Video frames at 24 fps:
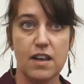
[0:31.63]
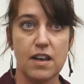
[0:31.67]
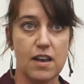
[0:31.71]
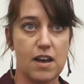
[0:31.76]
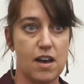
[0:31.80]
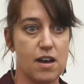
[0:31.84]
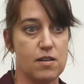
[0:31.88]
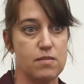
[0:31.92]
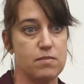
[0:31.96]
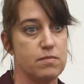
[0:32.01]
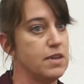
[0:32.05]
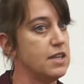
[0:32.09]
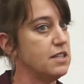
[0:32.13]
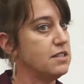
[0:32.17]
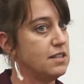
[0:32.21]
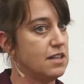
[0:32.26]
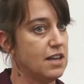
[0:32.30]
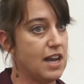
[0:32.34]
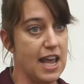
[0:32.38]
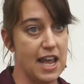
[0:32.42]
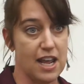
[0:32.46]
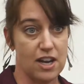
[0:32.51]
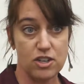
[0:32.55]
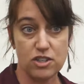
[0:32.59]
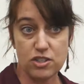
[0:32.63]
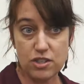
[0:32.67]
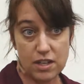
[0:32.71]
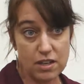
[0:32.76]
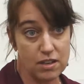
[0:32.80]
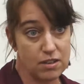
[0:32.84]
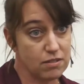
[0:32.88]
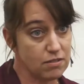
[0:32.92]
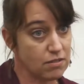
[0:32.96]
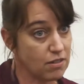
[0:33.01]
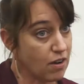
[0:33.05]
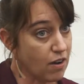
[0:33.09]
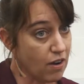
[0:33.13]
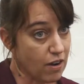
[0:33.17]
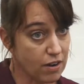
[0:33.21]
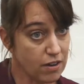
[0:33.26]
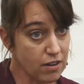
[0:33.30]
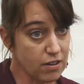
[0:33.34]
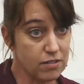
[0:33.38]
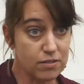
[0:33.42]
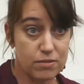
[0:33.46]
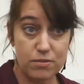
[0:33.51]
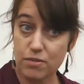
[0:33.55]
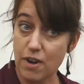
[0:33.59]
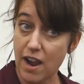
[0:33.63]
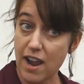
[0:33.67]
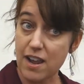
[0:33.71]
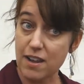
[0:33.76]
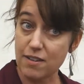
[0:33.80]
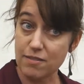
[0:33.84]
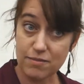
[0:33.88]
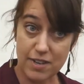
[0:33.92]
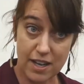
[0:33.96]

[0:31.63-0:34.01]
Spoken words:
It's an ancient art, right?